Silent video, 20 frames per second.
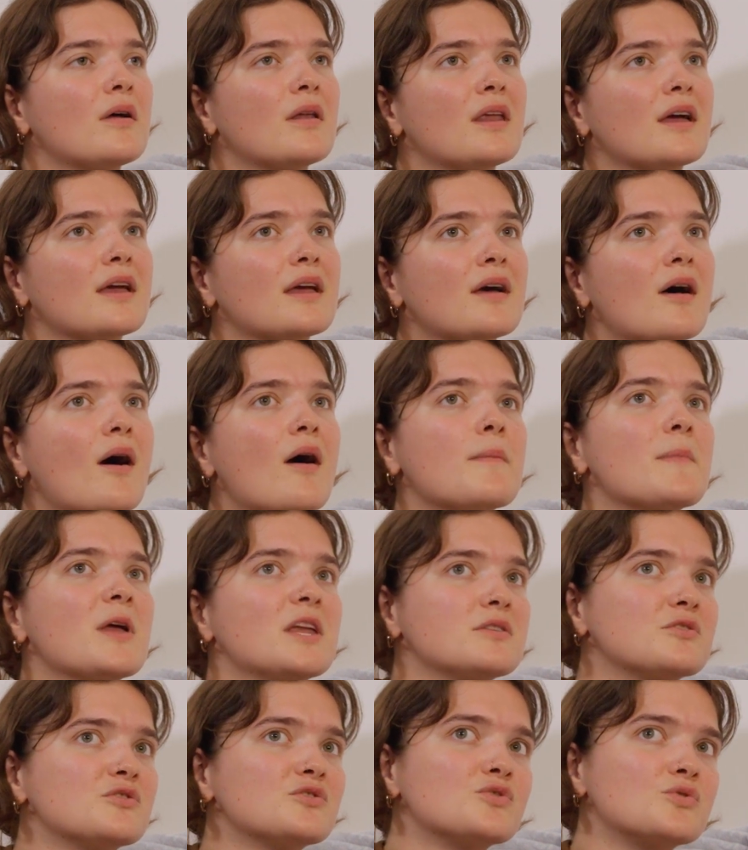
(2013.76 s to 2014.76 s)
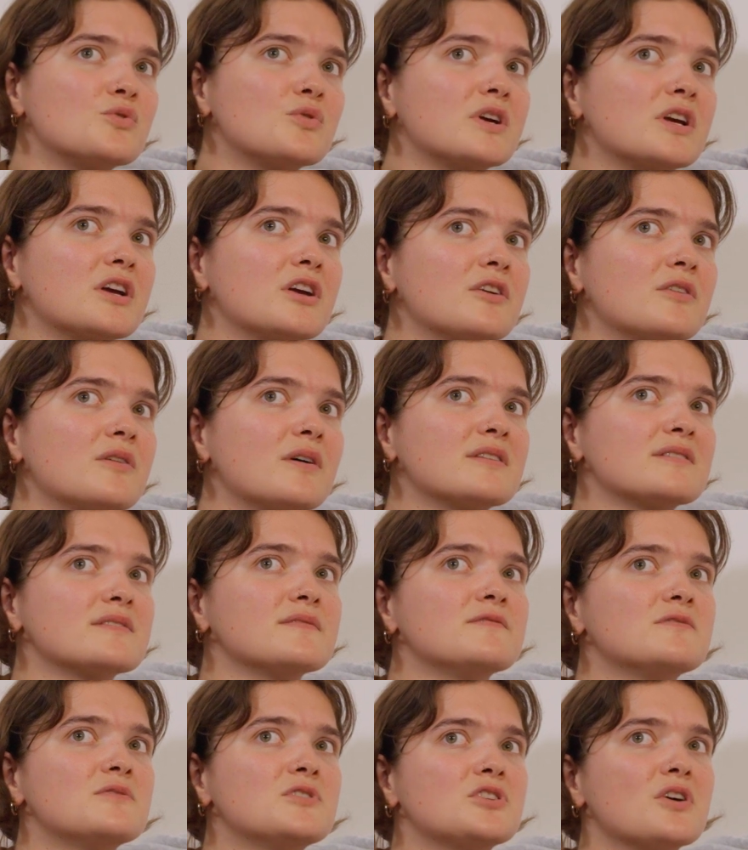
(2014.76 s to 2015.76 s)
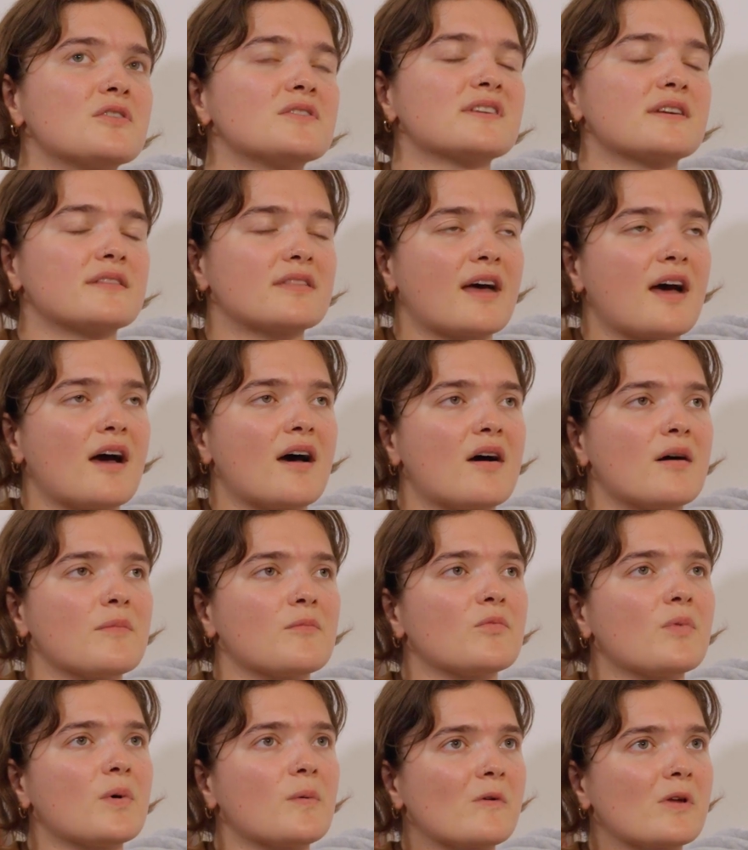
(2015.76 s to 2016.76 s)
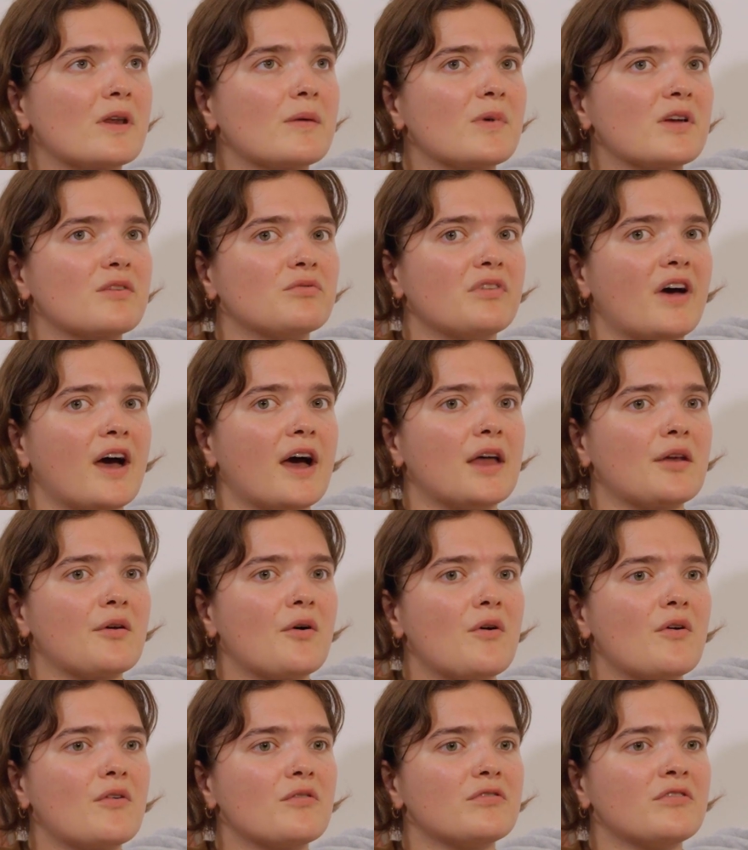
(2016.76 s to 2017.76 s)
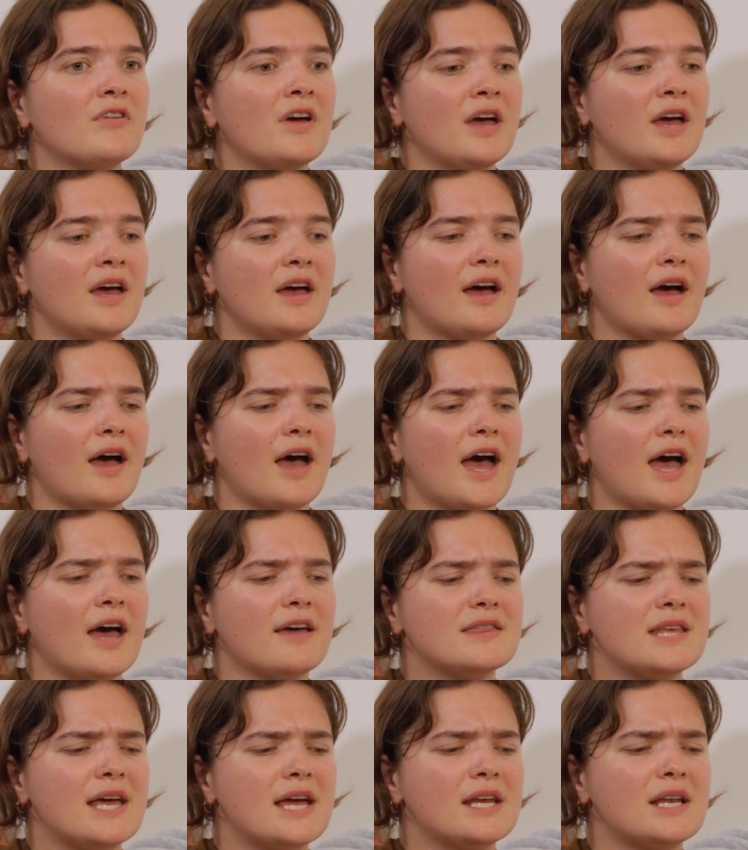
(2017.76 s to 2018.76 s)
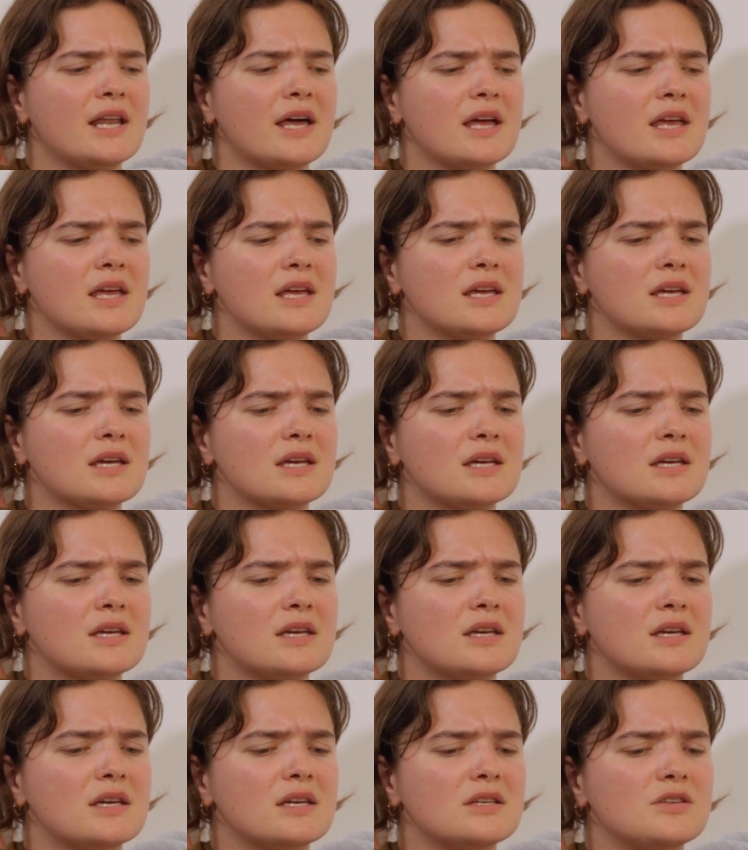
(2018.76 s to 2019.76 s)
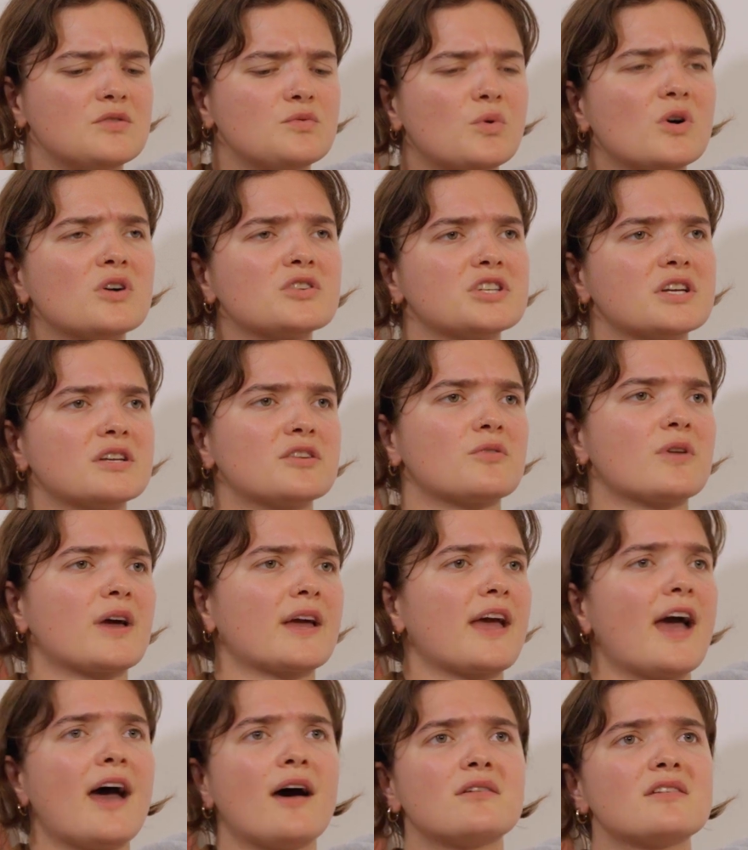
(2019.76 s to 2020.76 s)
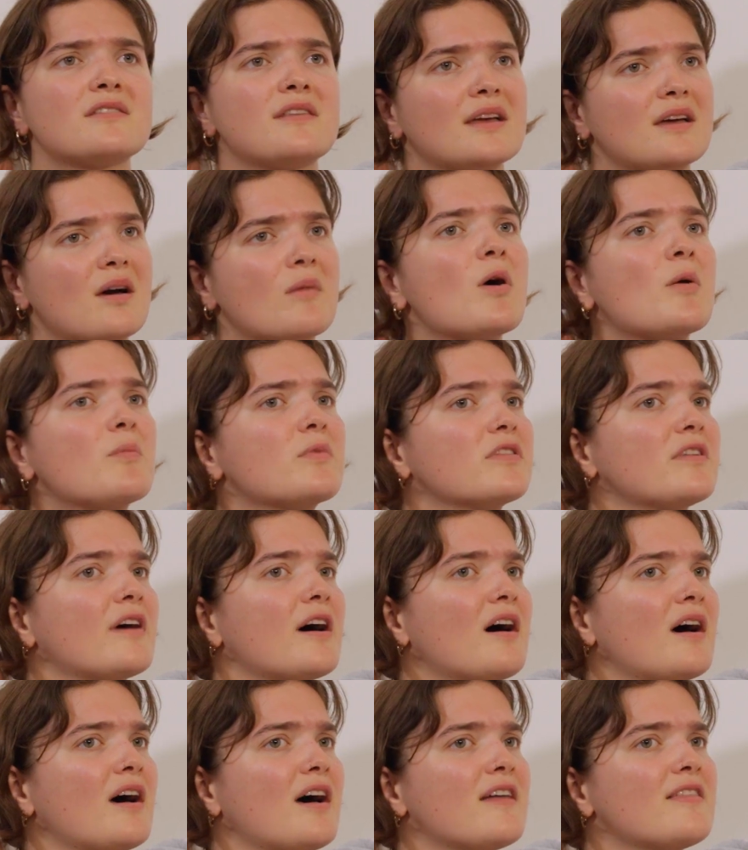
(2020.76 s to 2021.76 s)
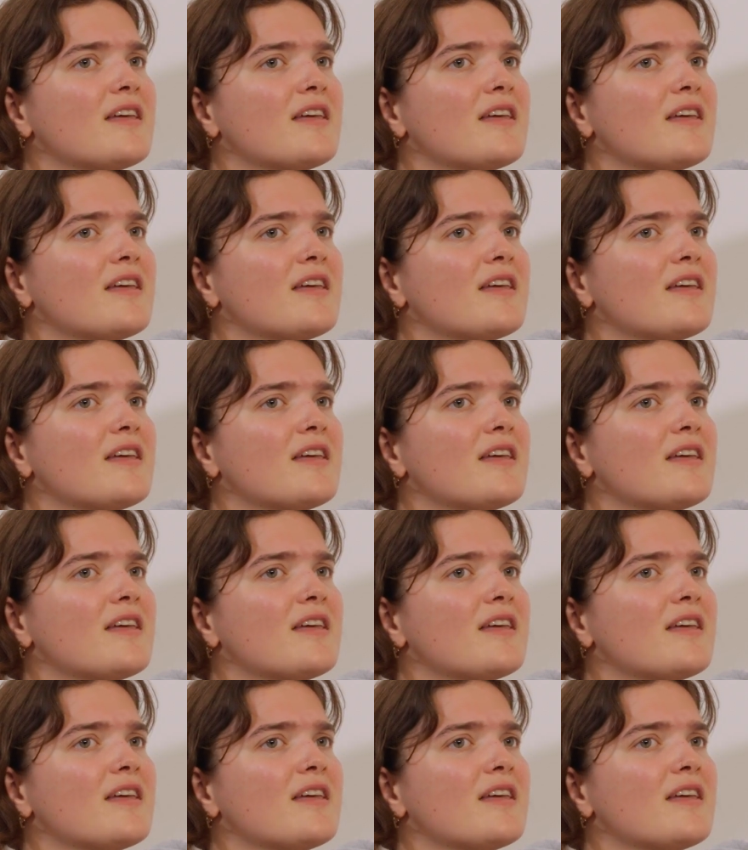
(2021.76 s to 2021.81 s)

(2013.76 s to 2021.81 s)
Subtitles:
like I May Destroy You and shows like that I'm a really big fan of, and then like you watch it and you're like, how did they come up with that?